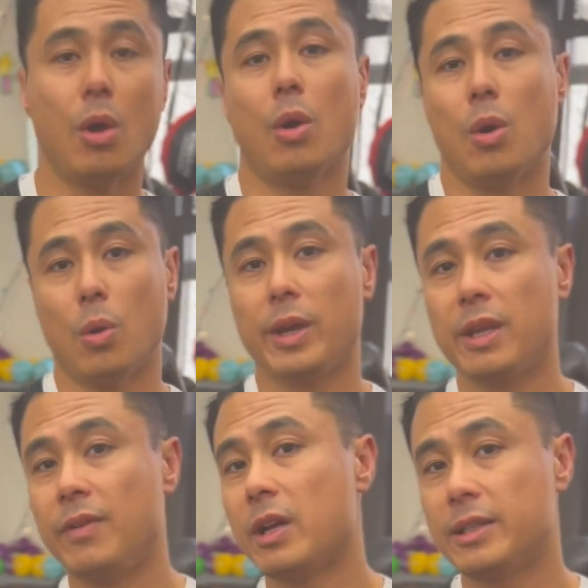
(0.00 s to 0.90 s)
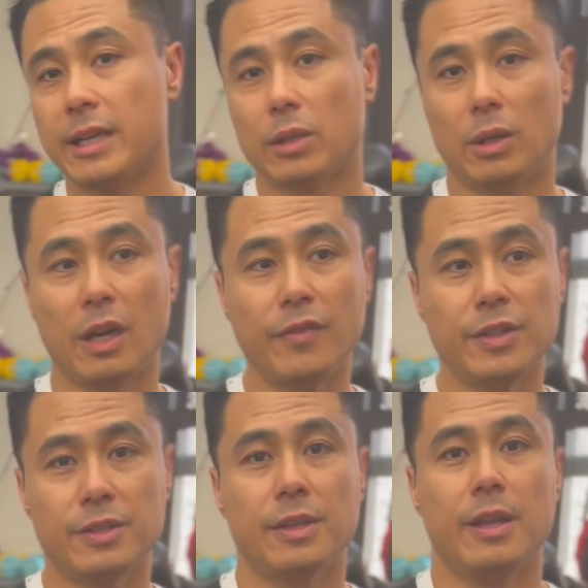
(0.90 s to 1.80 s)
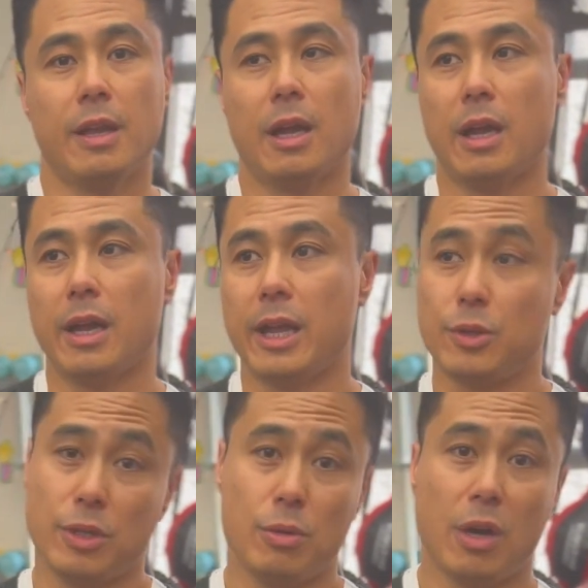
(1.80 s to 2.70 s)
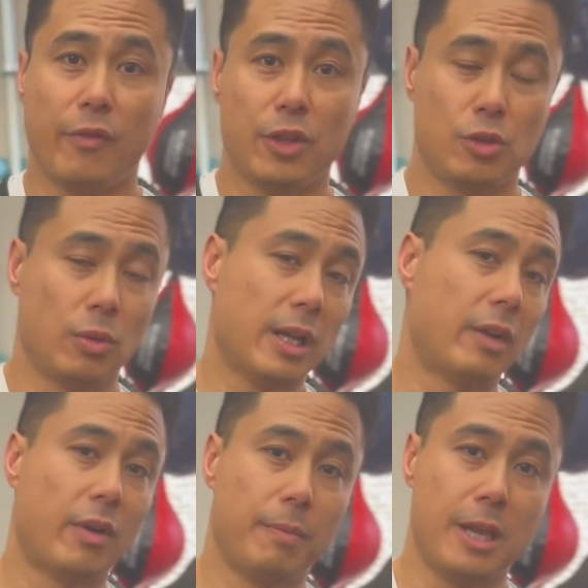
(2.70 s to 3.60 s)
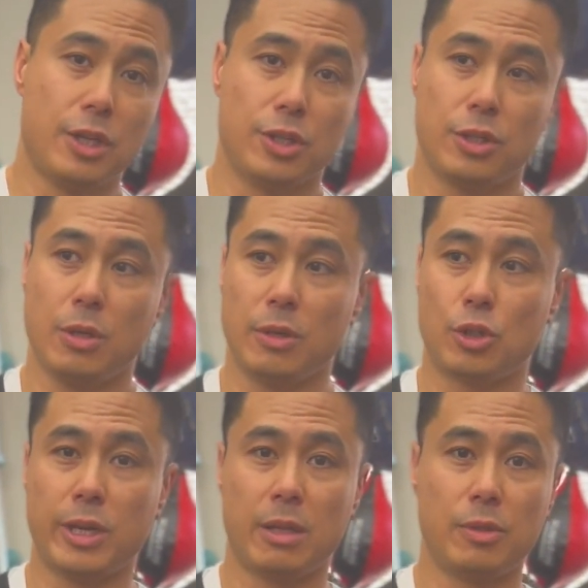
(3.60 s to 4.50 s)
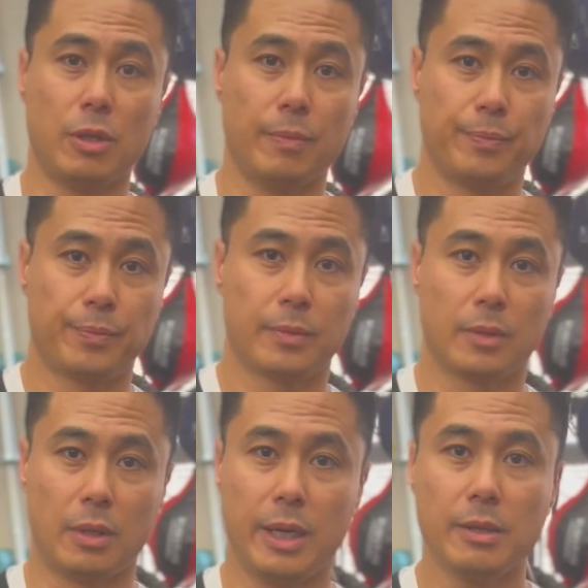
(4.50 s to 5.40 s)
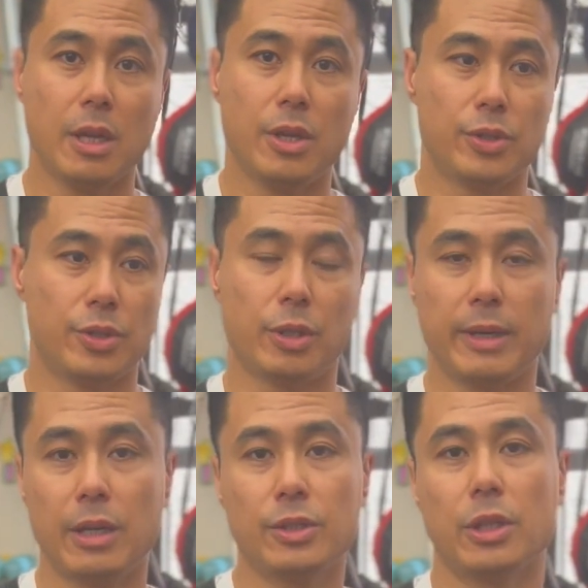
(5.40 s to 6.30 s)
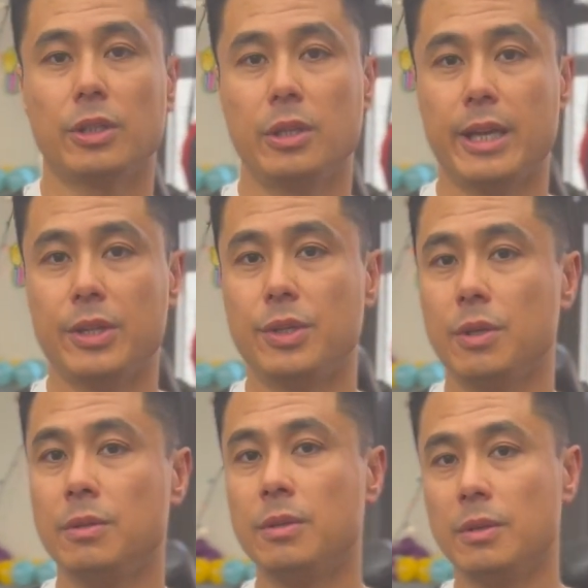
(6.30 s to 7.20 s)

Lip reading: or you can even contact our office as we do offer this to a lot of our patients too and train them too. All right, so stick around, I'll talk to you guys soon.